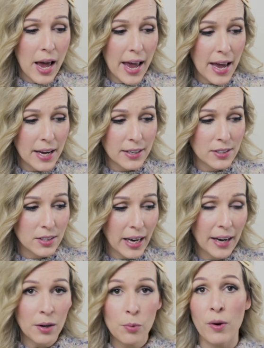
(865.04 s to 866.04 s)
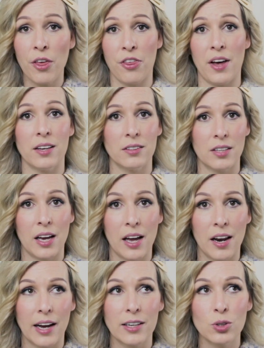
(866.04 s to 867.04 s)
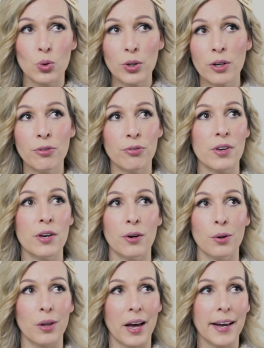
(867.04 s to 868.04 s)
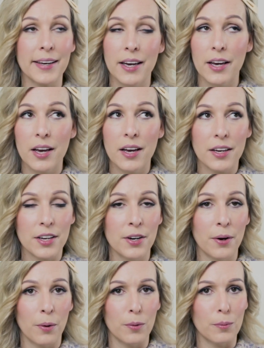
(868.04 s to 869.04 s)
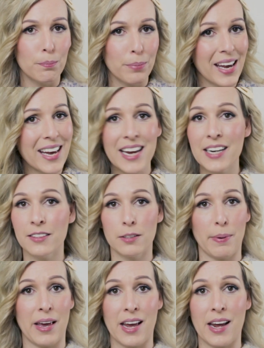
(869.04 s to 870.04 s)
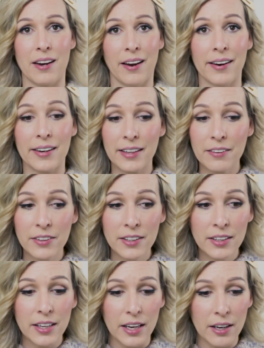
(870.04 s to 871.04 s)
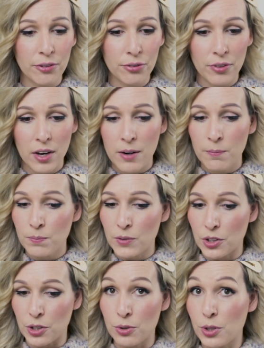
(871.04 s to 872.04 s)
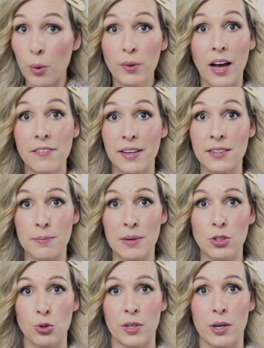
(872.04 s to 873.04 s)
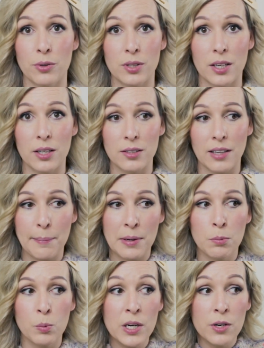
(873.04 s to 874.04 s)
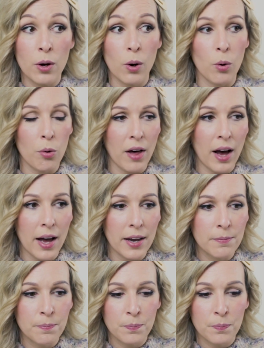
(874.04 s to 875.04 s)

And kind of with that said, I sort of feel like, you know, pain is pain. And even if you don't have endometriosis, I mean, we know that